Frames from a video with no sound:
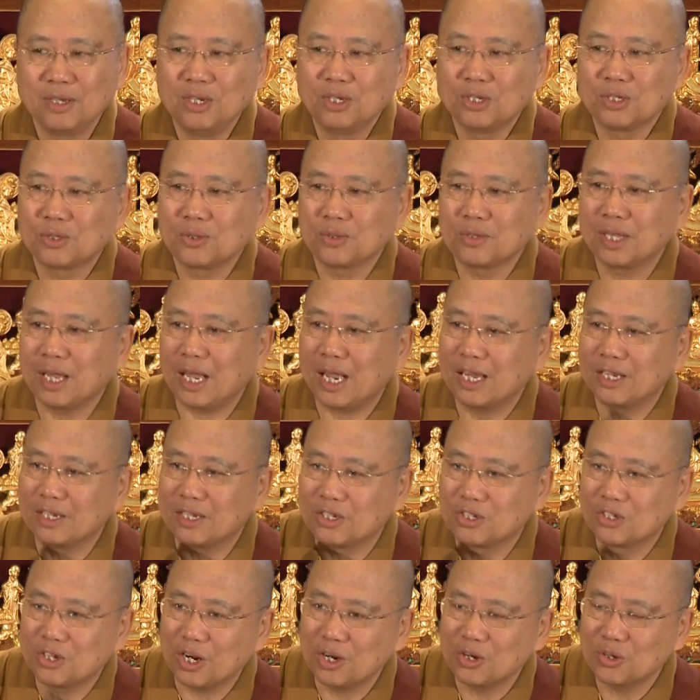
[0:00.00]
so that at
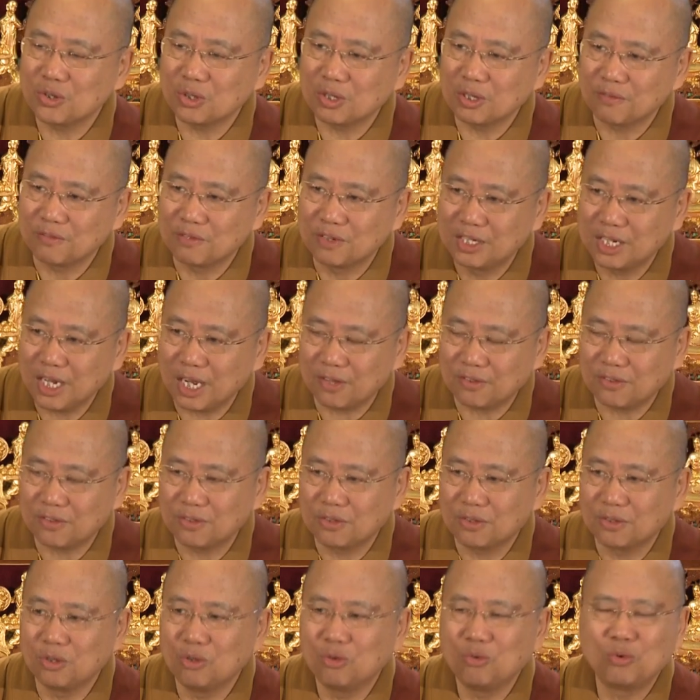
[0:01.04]
the juncture of
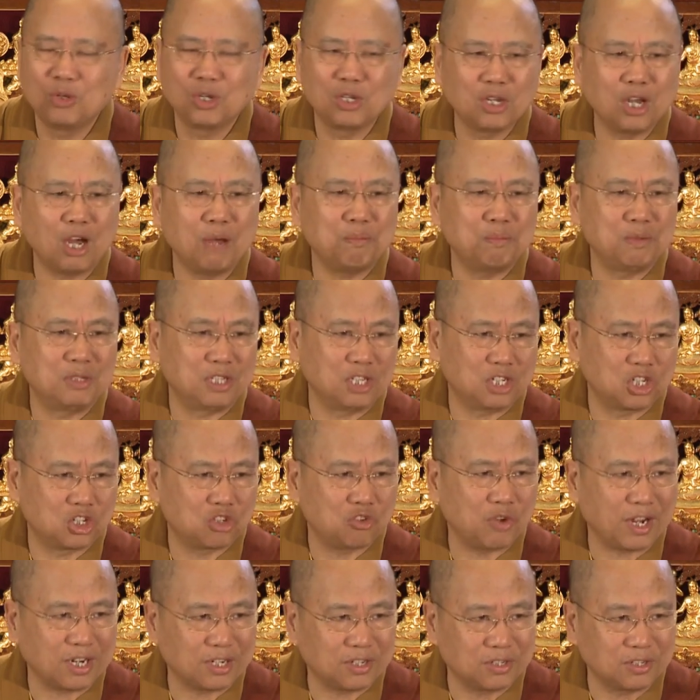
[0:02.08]
death, you will not be
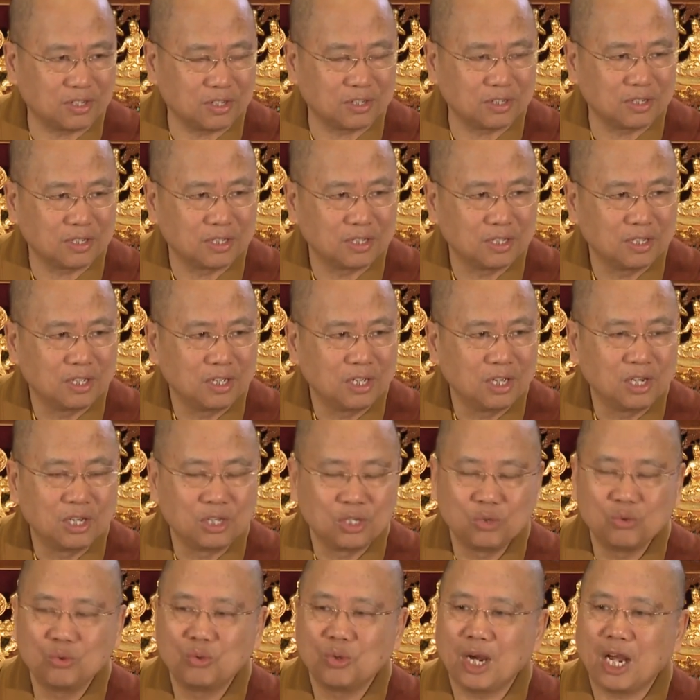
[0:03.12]
distracted.
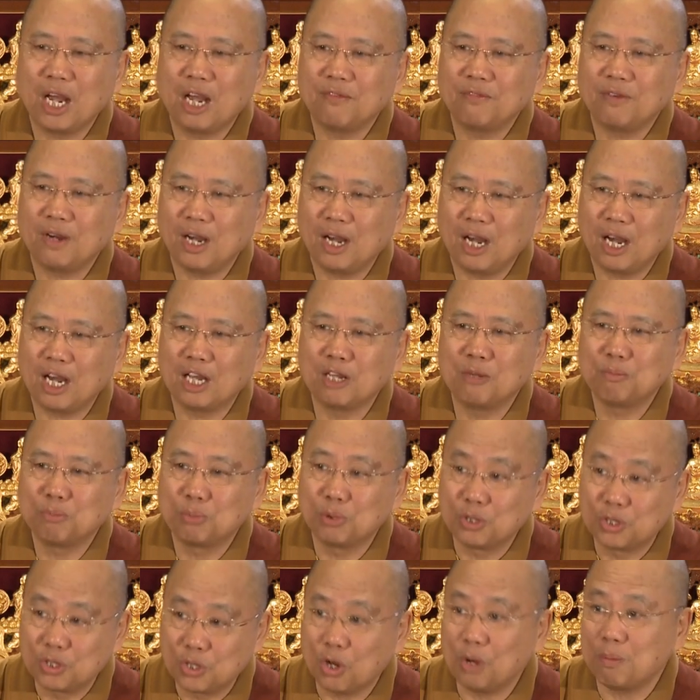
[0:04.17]
You will have
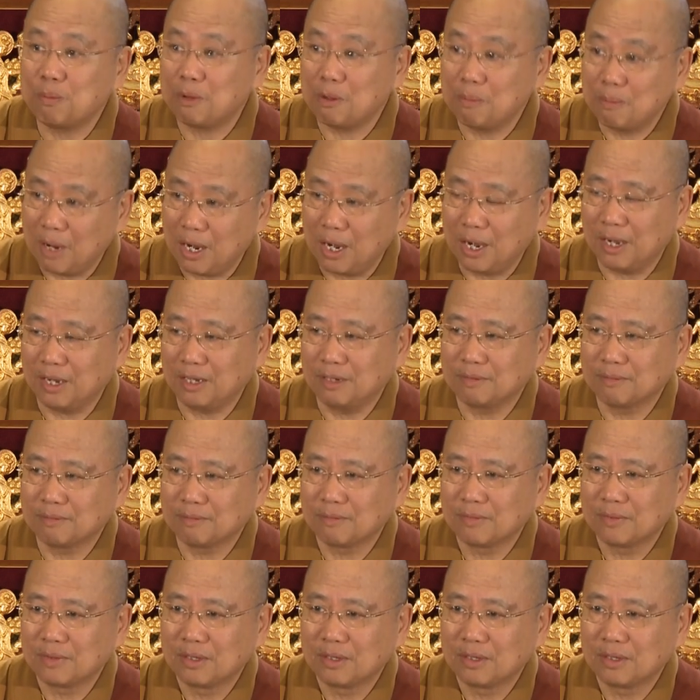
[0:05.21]
unperturbed mind.